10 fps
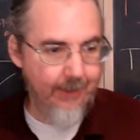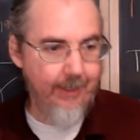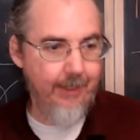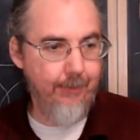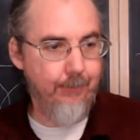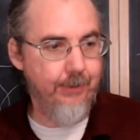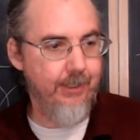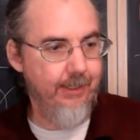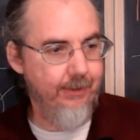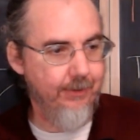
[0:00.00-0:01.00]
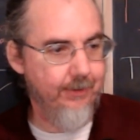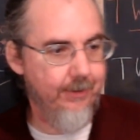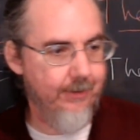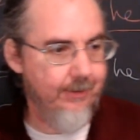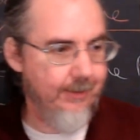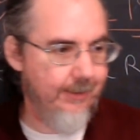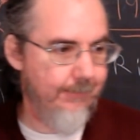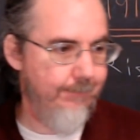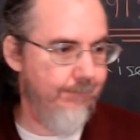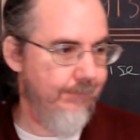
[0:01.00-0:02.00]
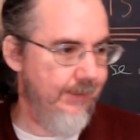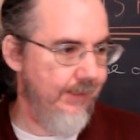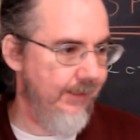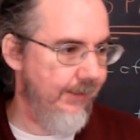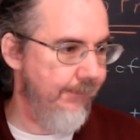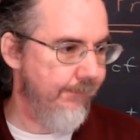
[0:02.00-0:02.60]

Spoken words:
and in particular, the